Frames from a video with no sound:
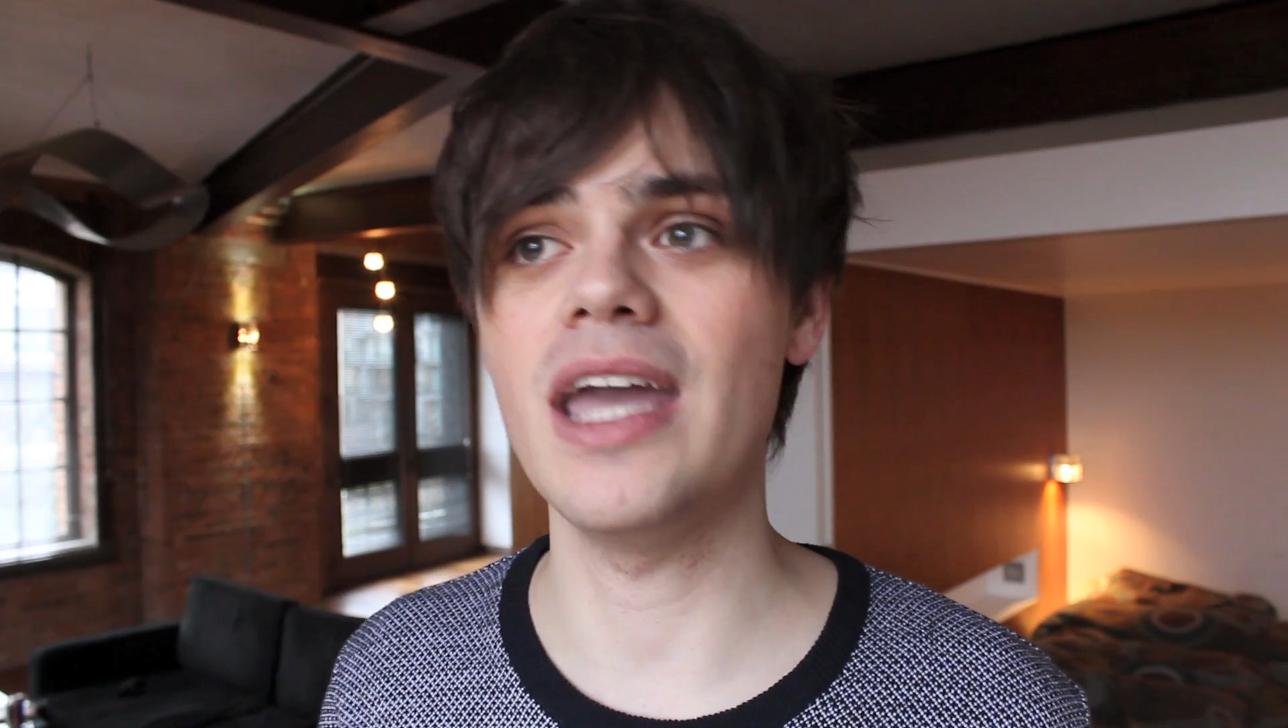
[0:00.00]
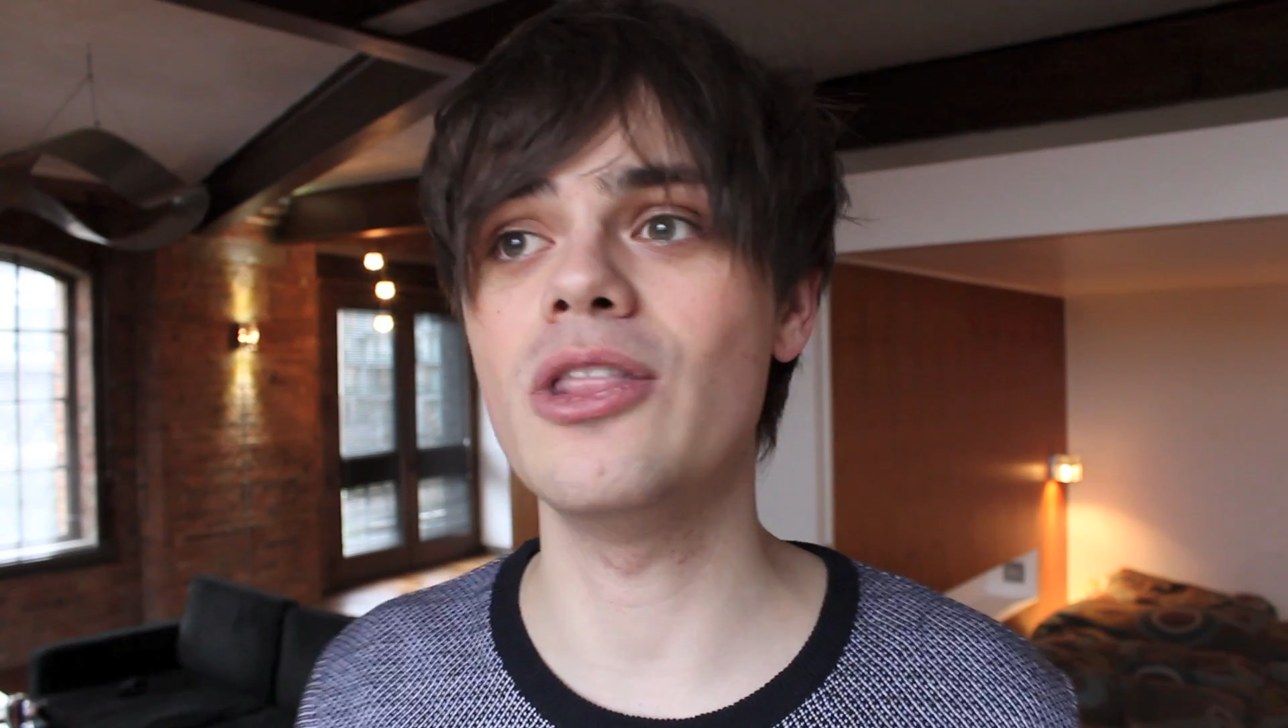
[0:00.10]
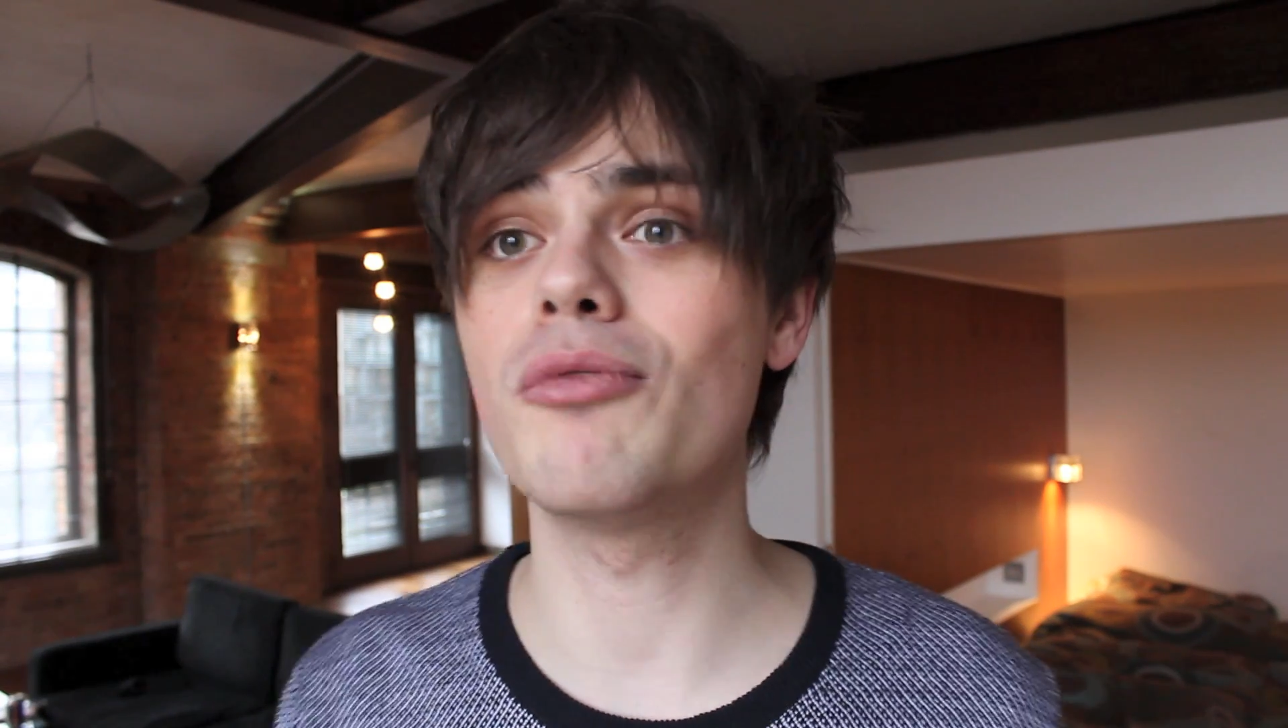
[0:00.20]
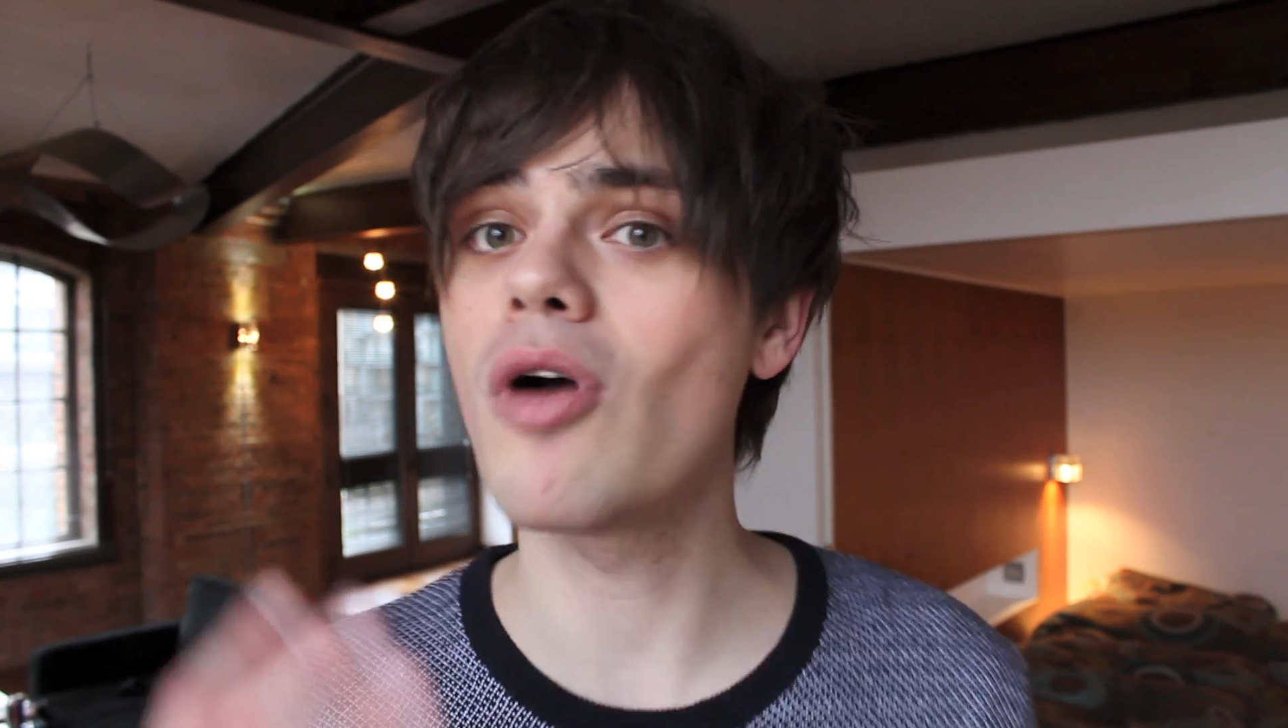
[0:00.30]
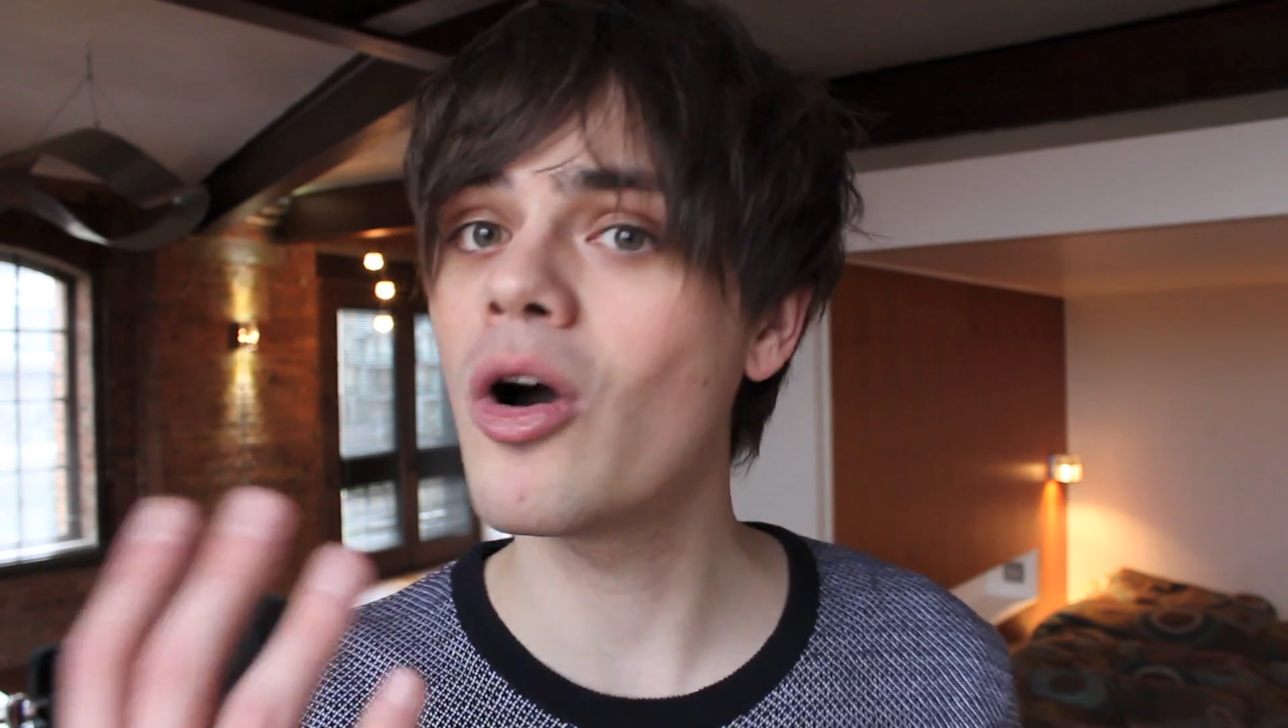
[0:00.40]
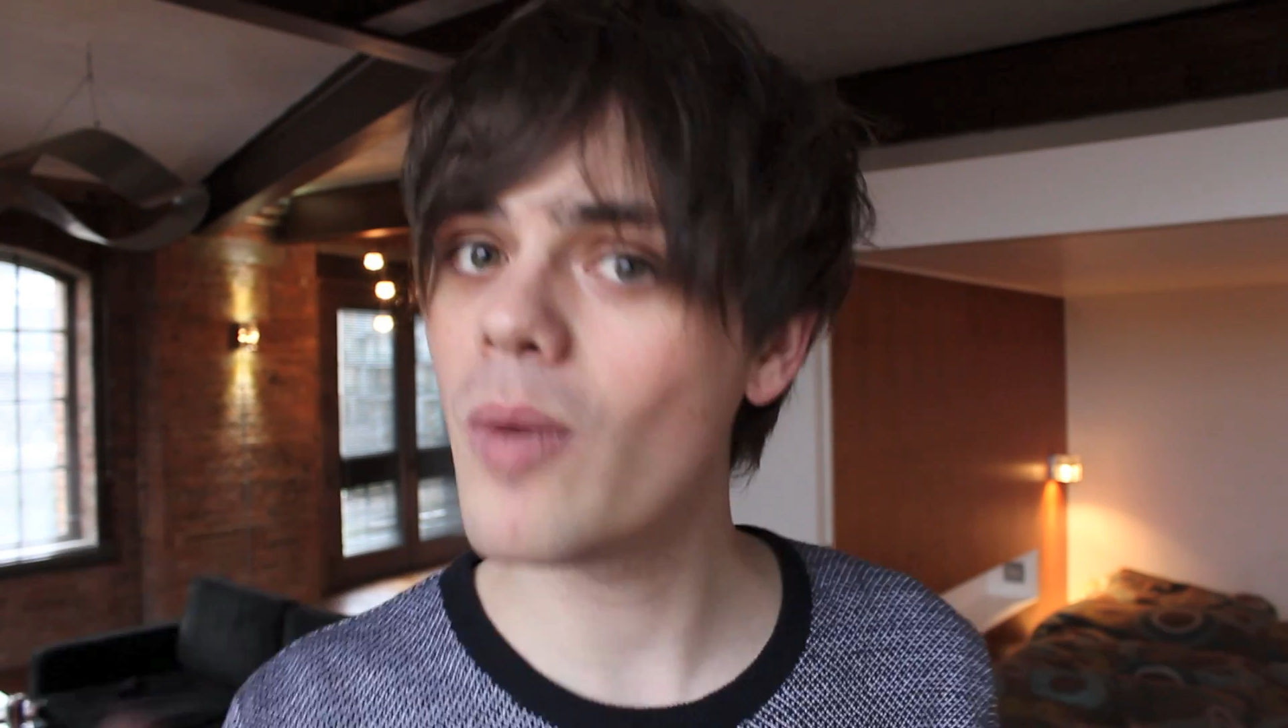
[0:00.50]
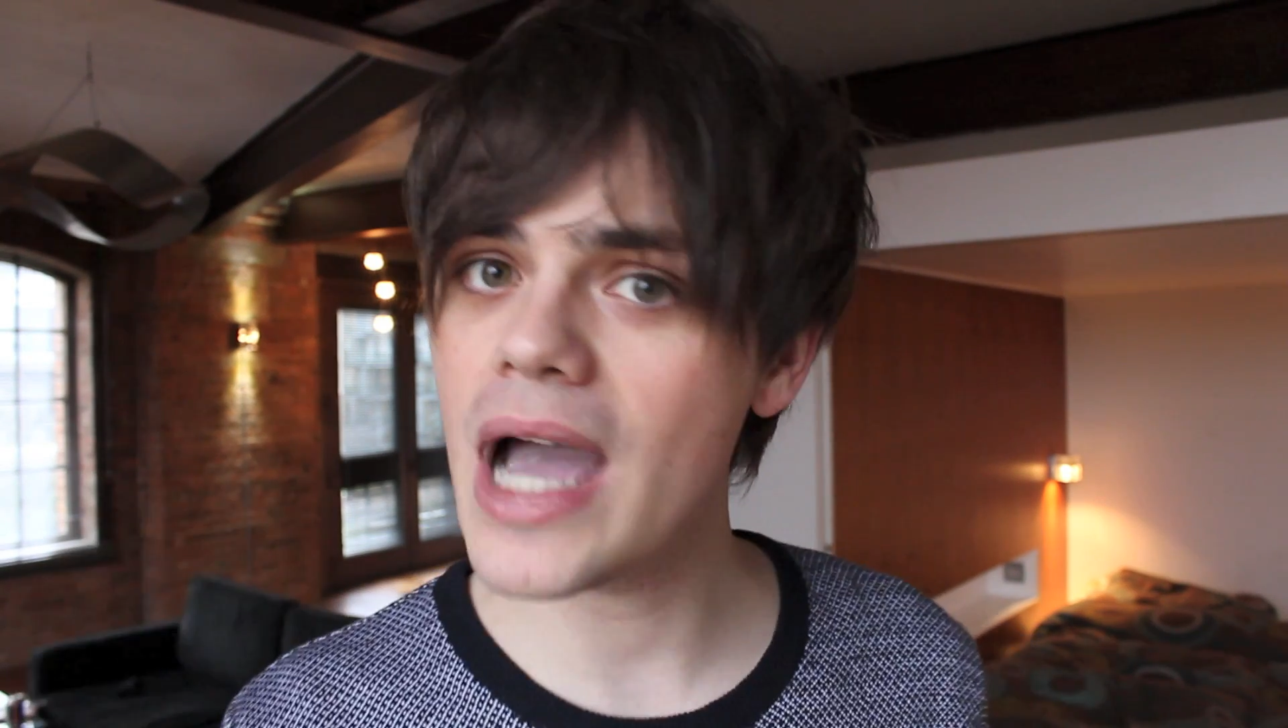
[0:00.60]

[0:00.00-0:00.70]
in the wrong